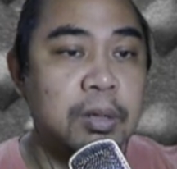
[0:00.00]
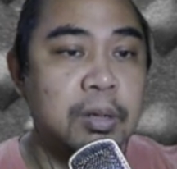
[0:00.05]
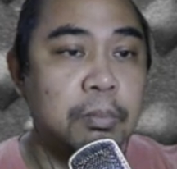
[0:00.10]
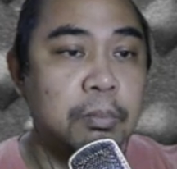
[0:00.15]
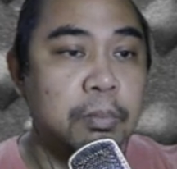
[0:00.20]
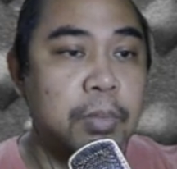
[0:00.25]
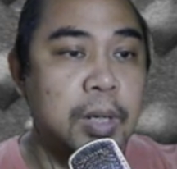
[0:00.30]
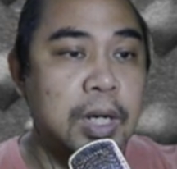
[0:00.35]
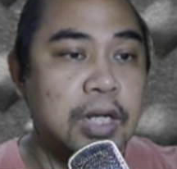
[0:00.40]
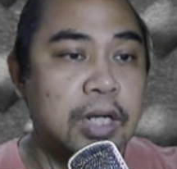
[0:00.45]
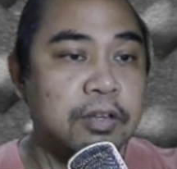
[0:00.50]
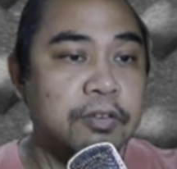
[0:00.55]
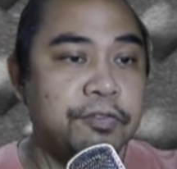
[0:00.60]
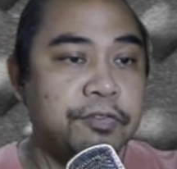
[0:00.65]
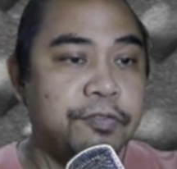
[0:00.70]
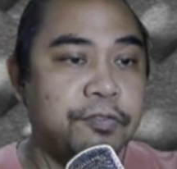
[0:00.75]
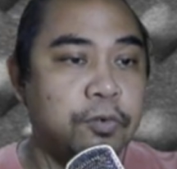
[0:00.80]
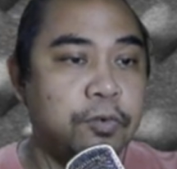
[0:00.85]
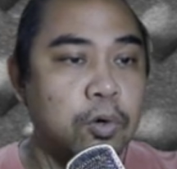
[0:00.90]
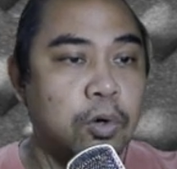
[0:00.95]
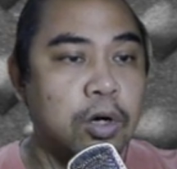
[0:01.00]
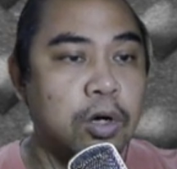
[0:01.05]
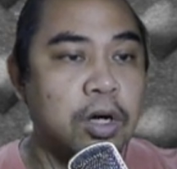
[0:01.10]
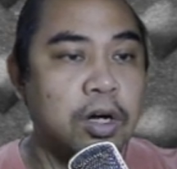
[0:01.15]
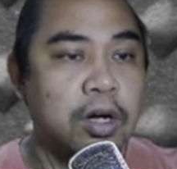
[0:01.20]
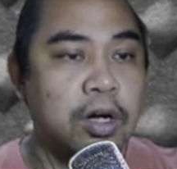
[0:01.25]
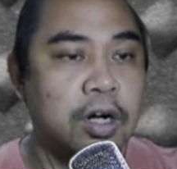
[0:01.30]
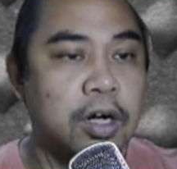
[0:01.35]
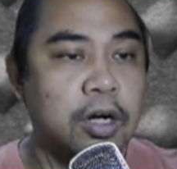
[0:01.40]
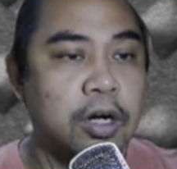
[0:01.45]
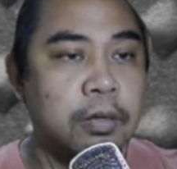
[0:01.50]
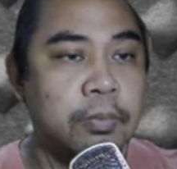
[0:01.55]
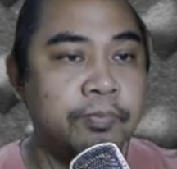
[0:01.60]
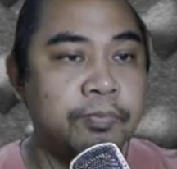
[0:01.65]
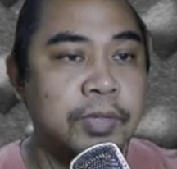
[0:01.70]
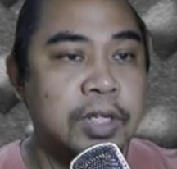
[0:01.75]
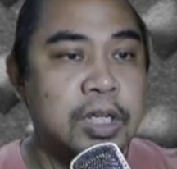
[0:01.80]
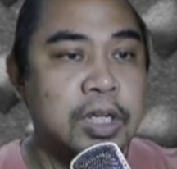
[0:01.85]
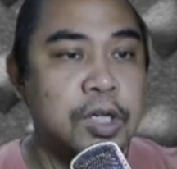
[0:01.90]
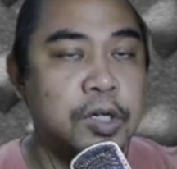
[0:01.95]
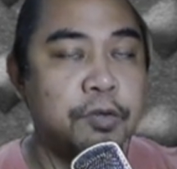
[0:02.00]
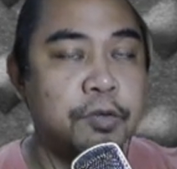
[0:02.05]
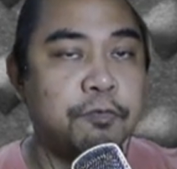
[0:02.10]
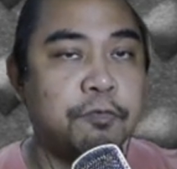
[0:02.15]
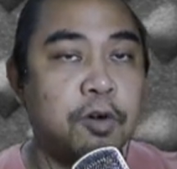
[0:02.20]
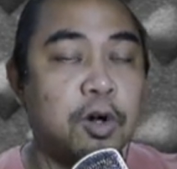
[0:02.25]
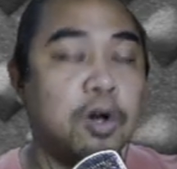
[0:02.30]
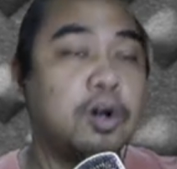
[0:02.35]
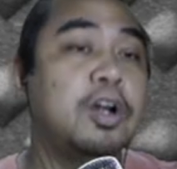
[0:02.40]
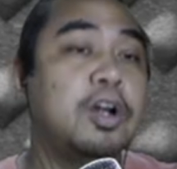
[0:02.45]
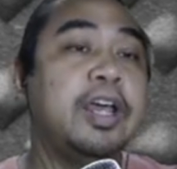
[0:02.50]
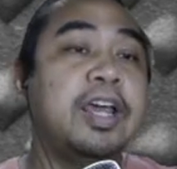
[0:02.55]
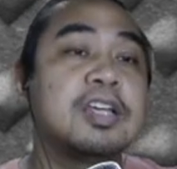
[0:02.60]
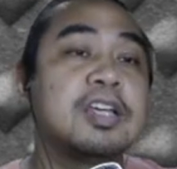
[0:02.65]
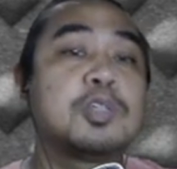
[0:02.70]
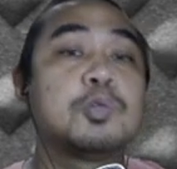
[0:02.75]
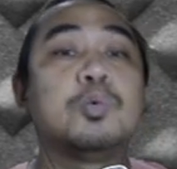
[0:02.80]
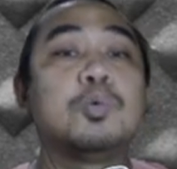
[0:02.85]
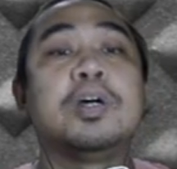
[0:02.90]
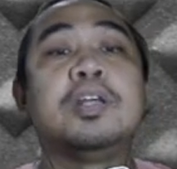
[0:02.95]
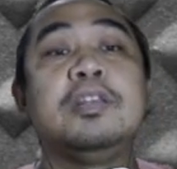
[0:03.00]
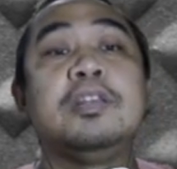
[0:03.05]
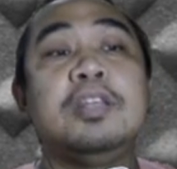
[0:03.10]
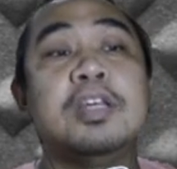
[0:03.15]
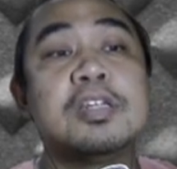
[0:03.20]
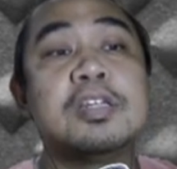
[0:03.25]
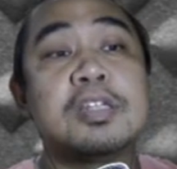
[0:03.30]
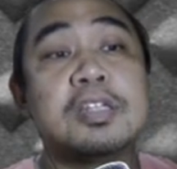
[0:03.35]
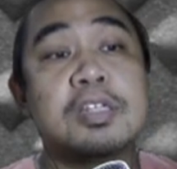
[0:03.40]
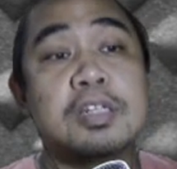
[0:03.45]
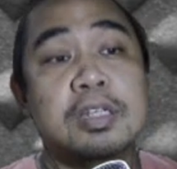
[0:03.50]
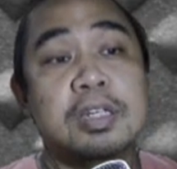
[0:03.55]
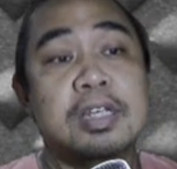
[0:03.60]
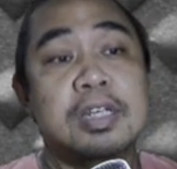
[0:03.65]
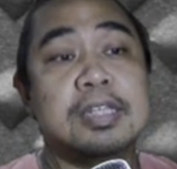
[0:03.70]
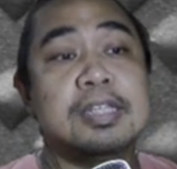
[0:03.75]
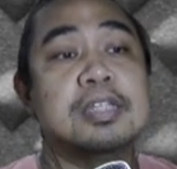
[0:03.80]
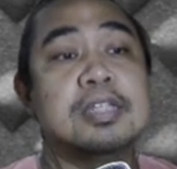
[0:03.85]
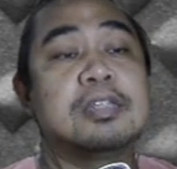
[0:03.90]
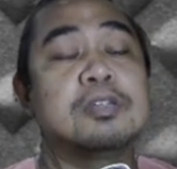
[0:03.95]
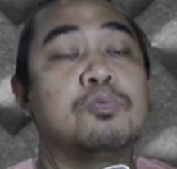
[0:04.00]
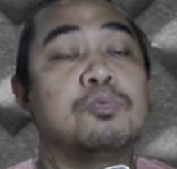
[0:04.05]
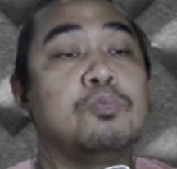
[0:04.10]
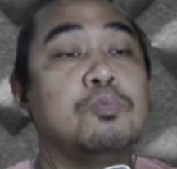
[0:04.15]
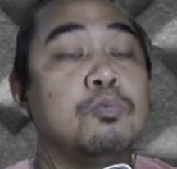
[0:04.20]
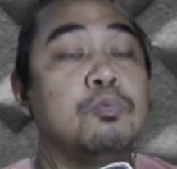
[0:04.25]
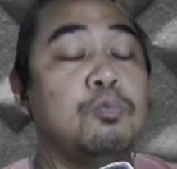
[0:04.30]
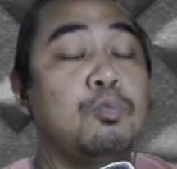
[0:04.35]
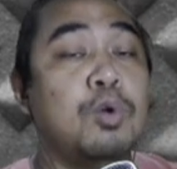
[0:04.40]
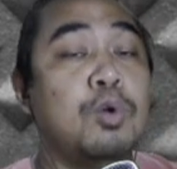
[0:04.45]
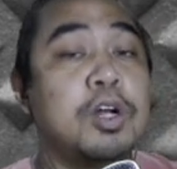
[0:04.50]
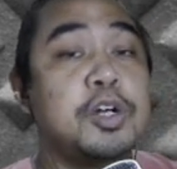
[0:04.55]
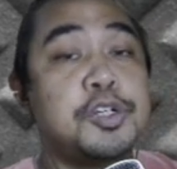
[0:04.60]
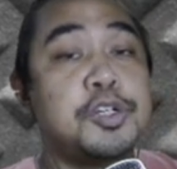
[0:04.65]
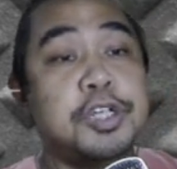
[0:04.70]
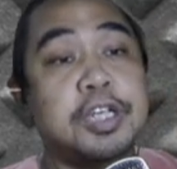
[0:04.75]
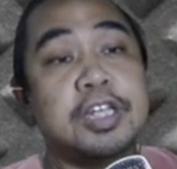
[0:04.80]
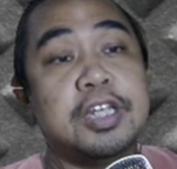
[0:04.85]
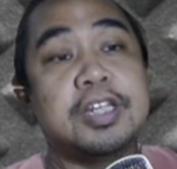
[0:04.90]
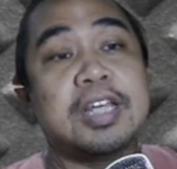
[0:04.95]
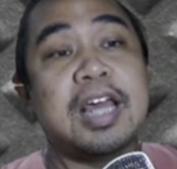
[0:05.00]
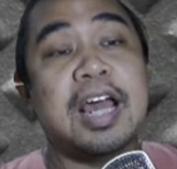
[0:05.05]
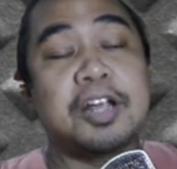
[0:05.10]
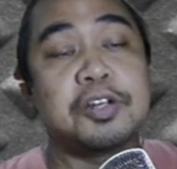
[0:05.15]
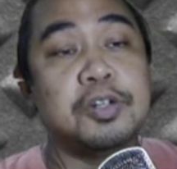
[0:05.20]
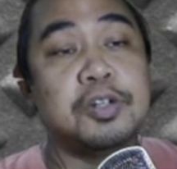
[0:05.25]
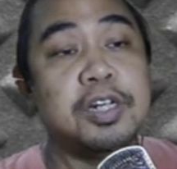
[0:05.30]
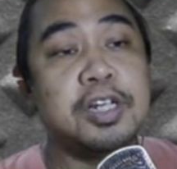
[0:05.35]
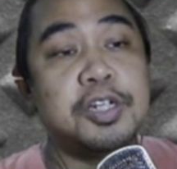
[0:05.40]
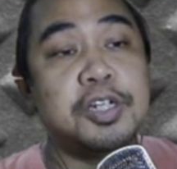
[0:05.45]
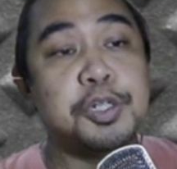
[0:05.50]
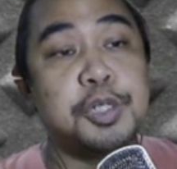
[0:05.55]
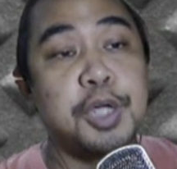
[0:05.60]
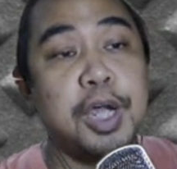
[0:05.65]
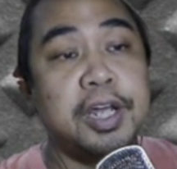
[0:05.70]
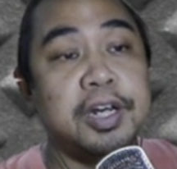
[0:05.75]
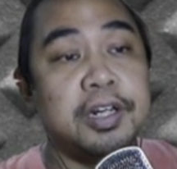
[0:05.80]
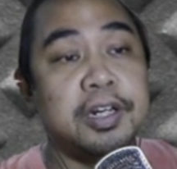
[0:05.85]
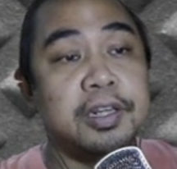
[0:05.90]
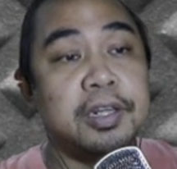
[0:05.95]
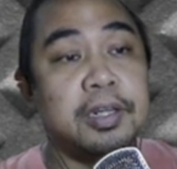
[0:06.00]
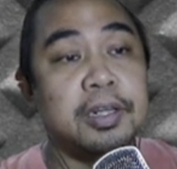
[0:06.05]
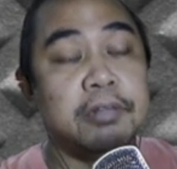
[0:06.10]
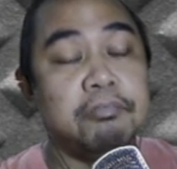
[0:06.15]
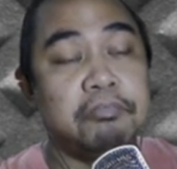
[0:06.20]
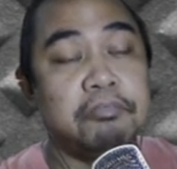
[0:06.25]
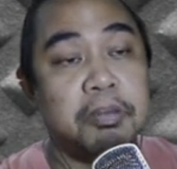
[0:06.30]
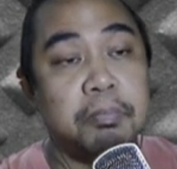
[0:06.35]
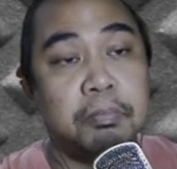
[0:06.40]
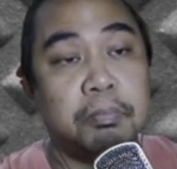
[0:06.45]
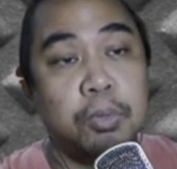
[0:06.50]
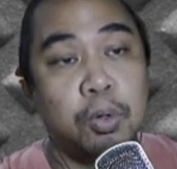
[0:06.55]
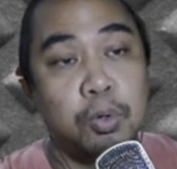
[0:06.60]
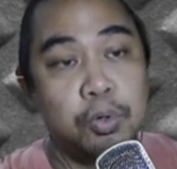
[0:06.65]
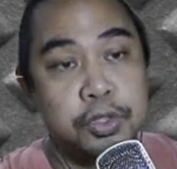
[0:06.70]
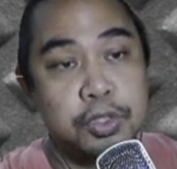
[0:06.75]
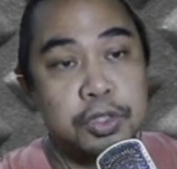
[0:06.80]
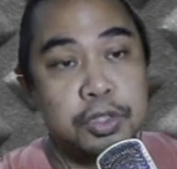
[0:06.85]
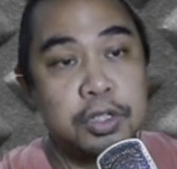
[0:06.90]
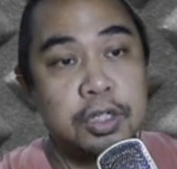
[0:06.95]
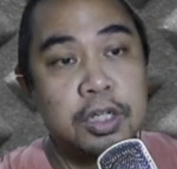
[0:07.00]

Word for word: but for her, for her S1, this is where she is actually shining the most,